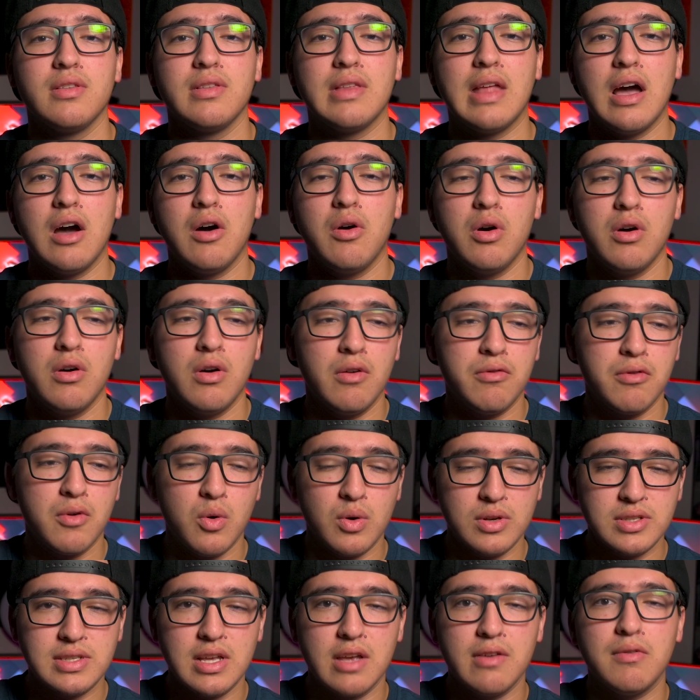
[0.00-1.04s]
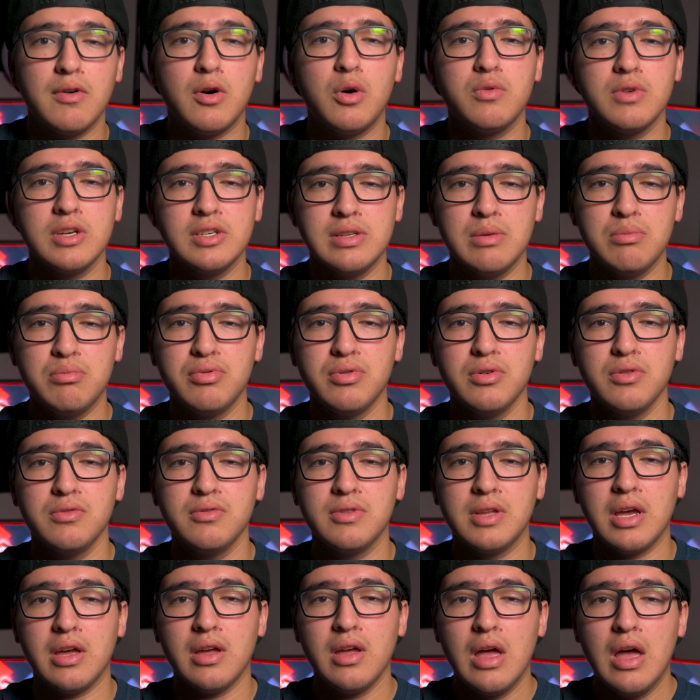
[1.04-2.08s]
Now, of course, they've always
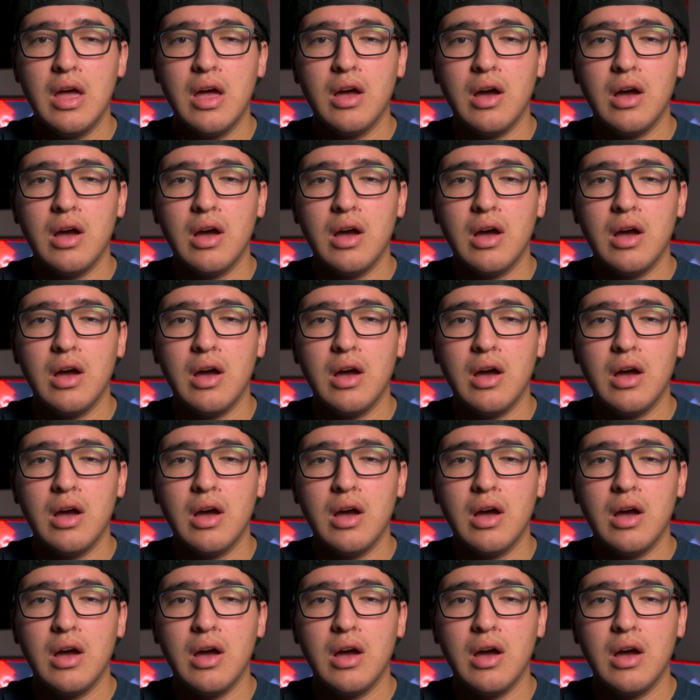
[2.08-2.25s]
improved it,